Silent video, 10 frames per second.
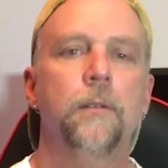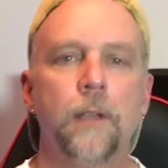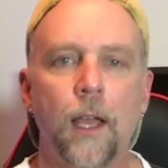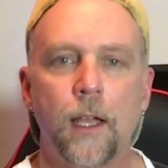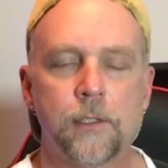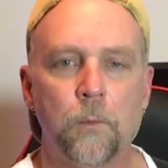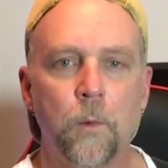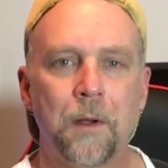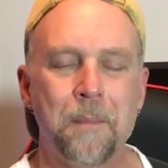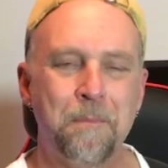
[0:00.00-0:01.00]
doing, guys, and
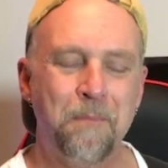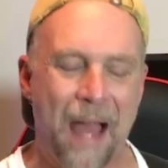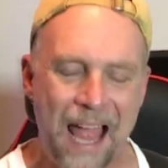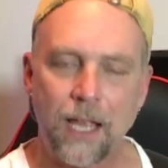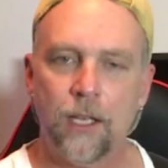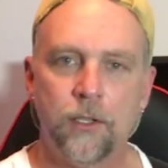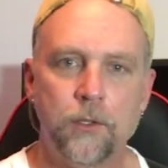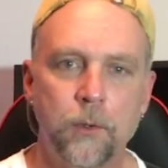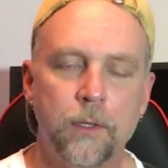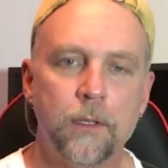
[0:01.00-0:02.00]
welcome back
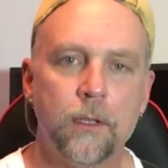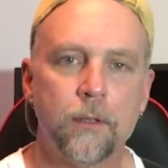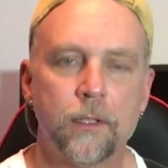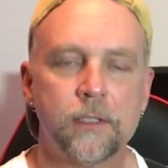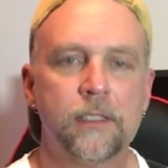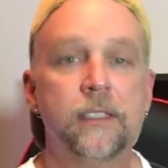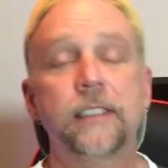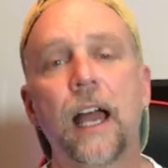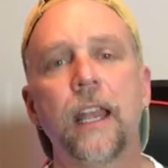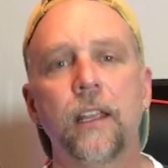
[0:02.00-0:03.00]
to another
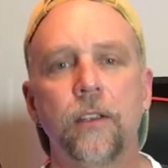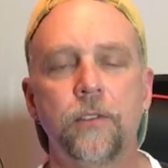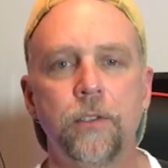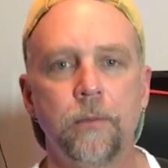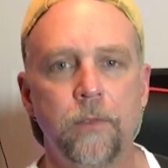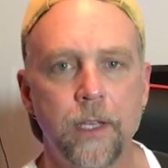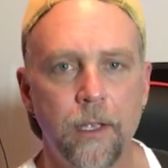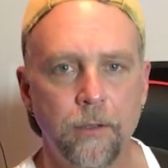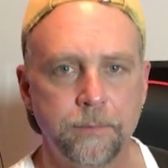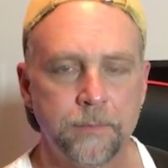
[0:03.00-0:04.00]
exciting YouTube
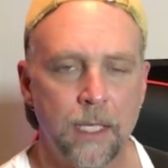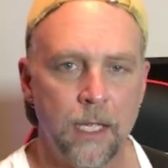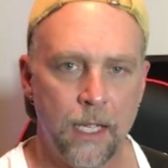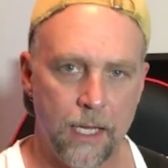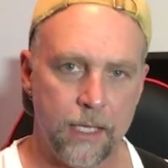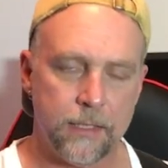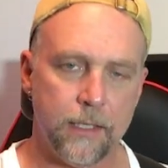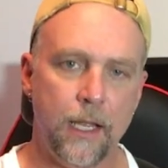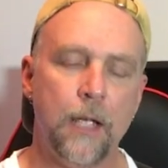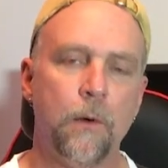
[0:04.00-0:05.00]
video. And
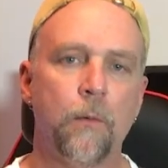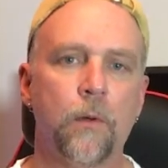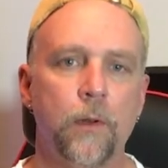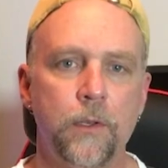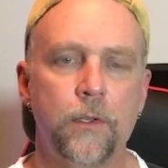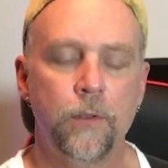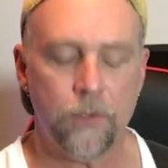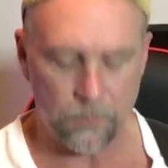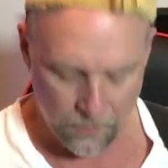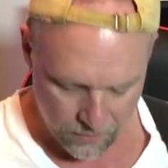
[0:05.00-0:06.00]
today what we're going to do
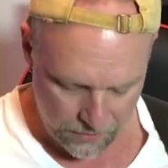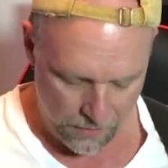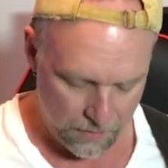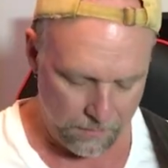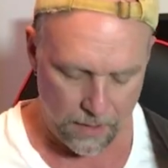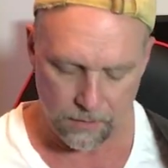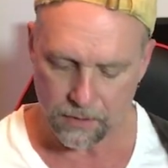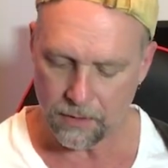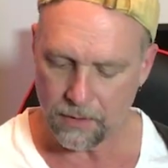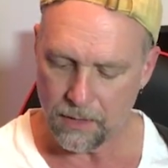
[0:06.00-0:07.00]
is we're going to talk
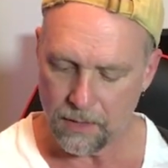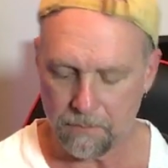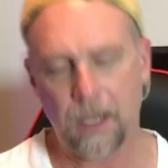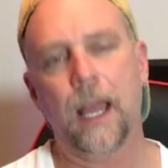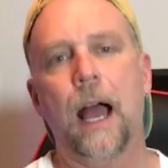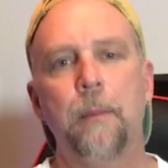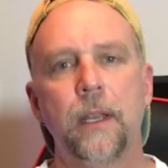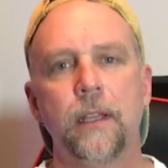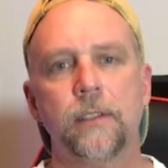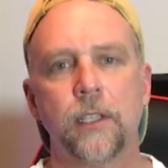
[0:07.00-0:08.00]
about my Ibanez